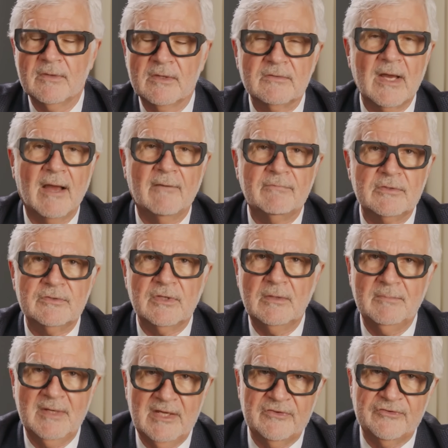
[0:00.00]
Autophagy
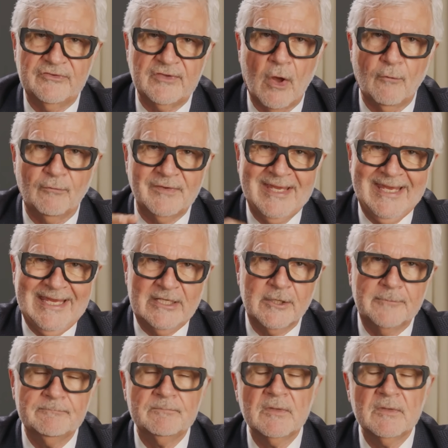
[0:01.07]
means self-eat.